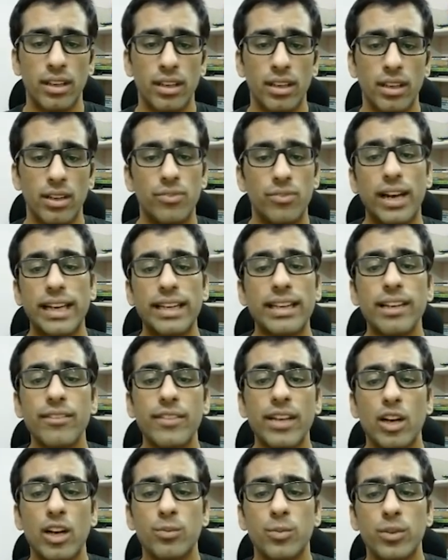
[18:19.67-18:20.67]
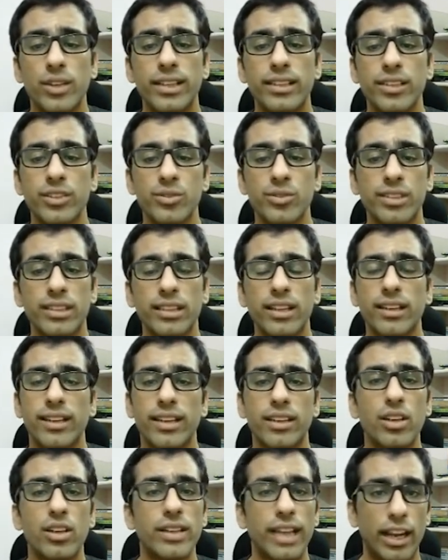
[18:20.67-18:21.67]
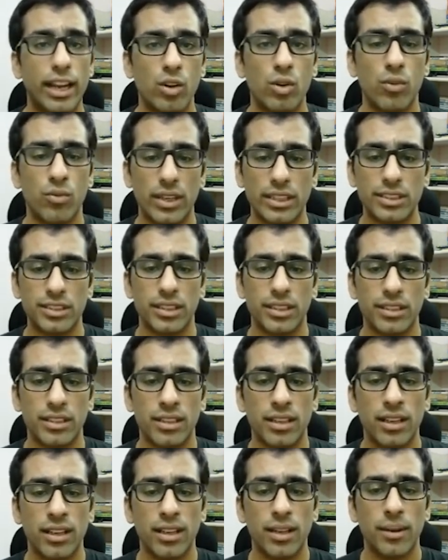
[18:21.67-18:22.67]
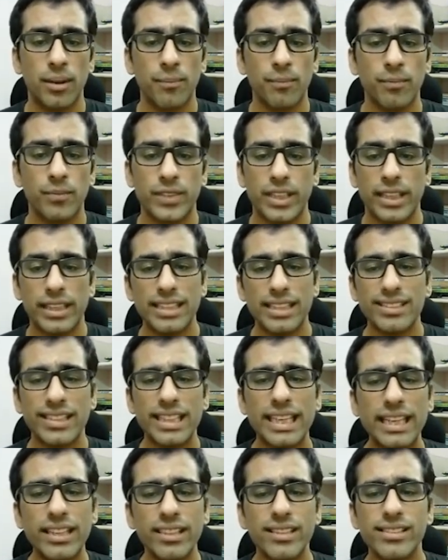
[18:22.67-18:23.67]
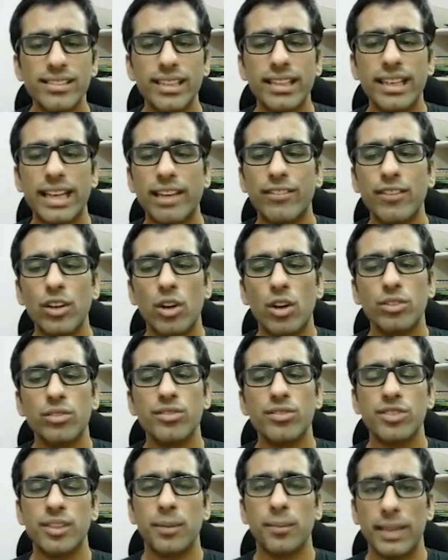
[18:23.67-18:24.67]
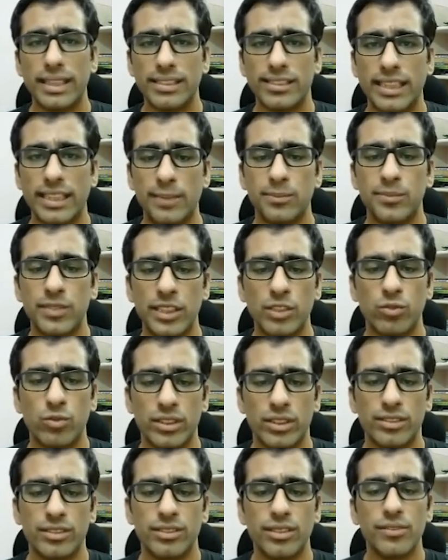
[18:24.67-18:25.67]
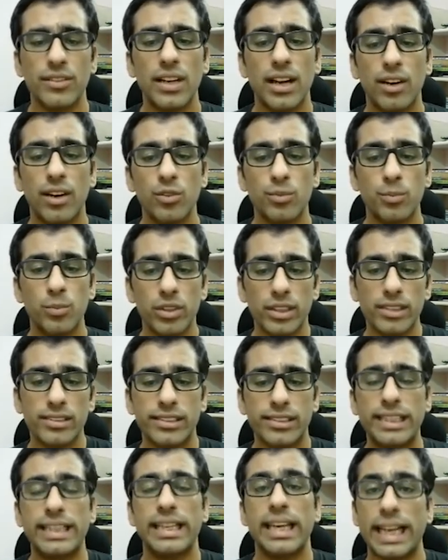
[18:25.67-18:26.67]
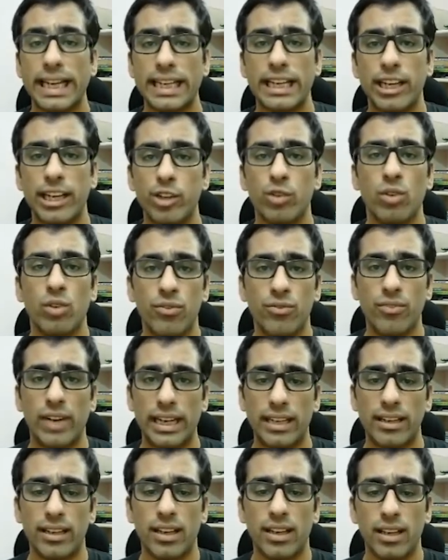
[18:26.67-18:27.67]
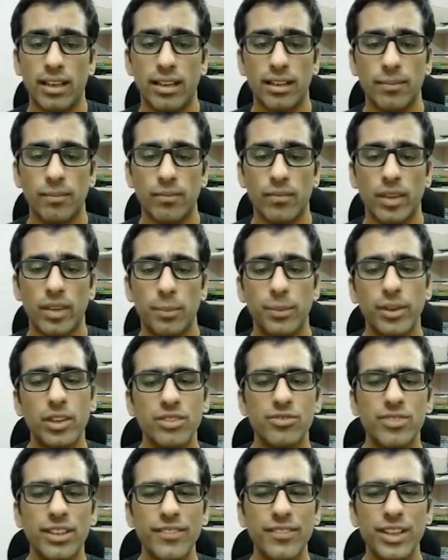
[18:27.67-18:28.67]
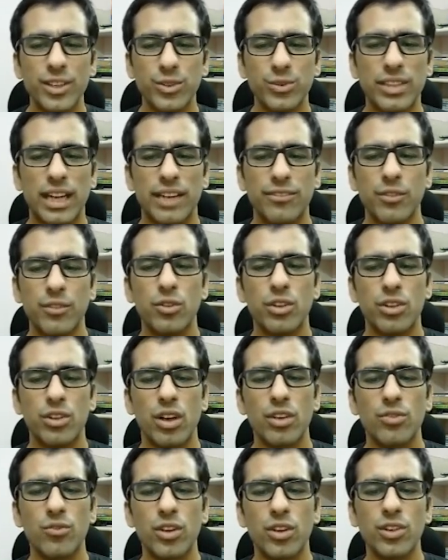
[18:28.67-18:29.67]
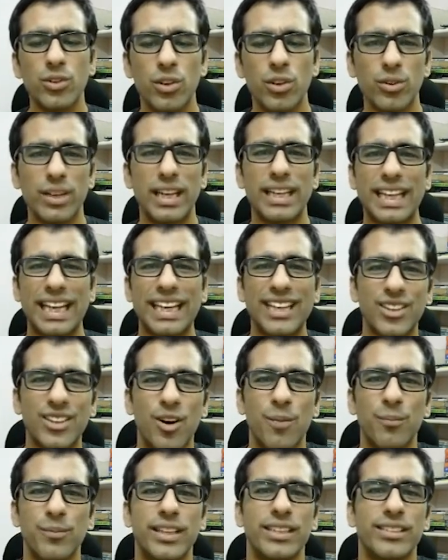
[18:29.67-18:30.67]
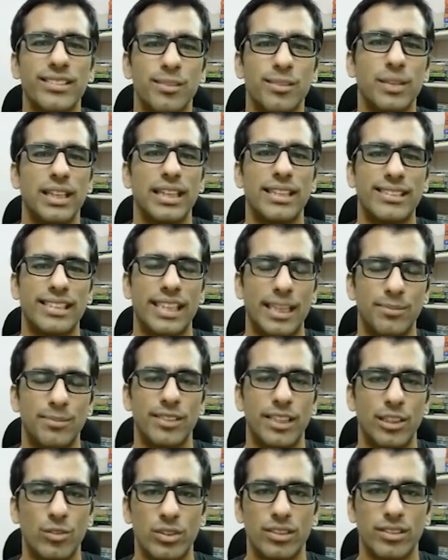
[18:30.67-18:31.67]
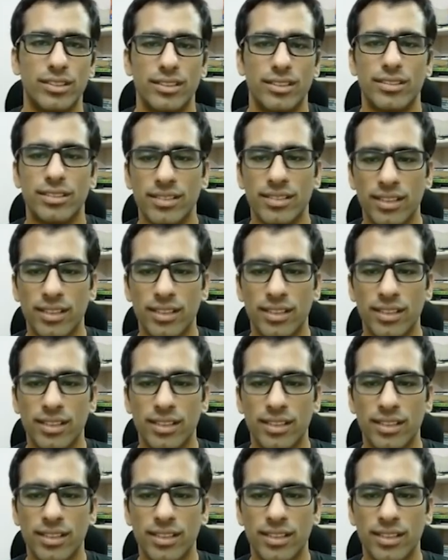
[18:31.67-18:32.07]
Finally, we output it using the click.echo function. The nice thing here is that Click will auto strip escape sequences if the output is redirected to a file. Because when we do that, we would not want to look at incomprehensible escape sequences.